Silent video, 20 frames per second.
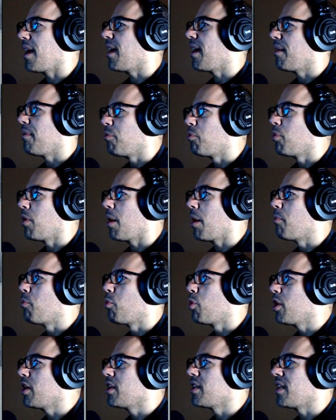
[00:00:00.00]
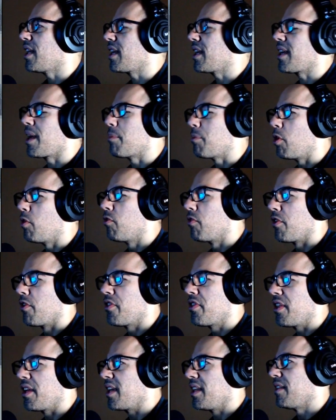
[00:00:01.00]
I'm worried like I'm
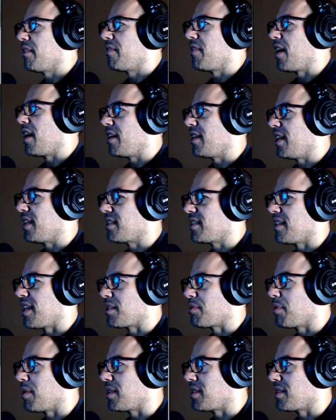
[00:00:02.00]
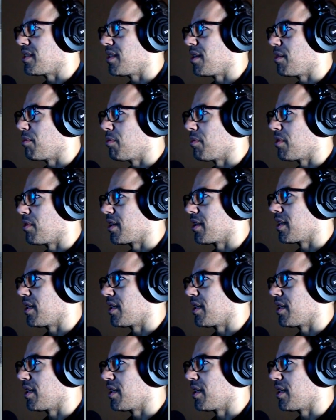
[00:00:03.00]
overthinking the Fire Dance, and that's why it's not working.